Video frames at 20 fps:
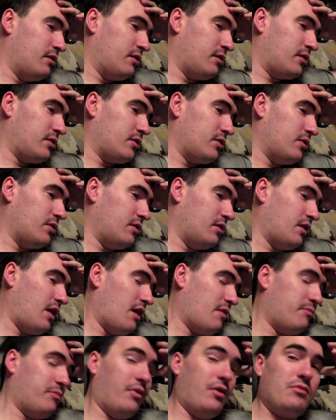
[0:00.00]
So on
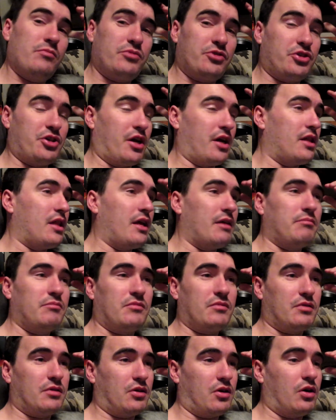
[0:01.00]
that bombshell, I'm
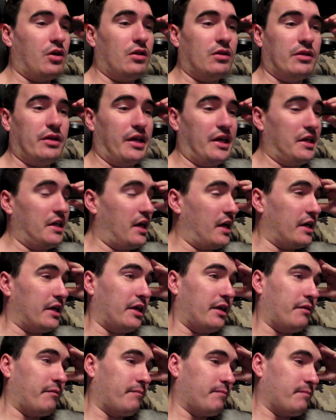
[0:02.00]
calling it a
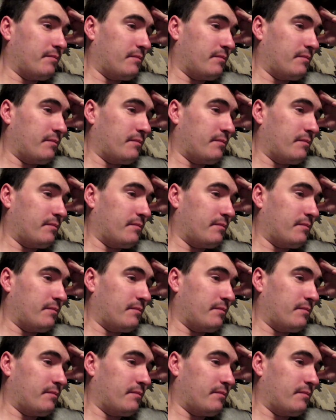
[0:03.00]
night.